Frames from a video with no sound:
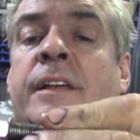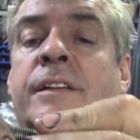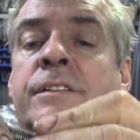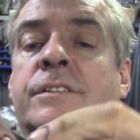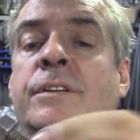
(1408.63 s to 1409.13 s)

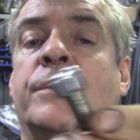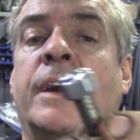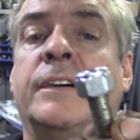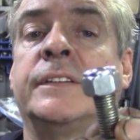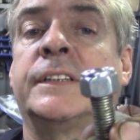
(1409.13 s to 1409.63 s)
screw
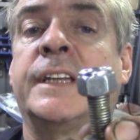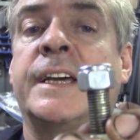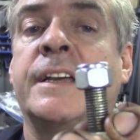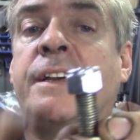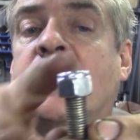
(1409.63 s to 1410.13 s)
that onto
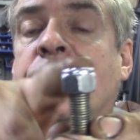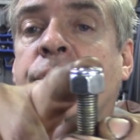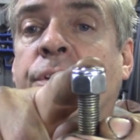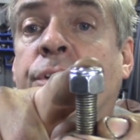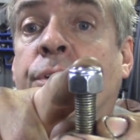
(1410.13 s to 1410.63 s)
there
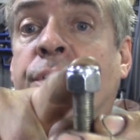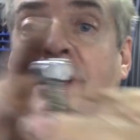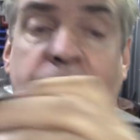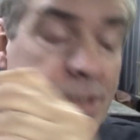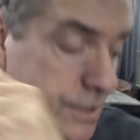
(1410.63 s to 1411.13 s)
so you don't
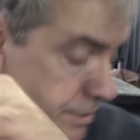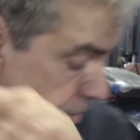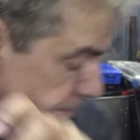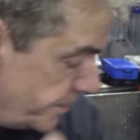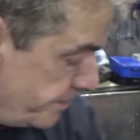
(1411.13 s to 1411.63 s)
damage the top.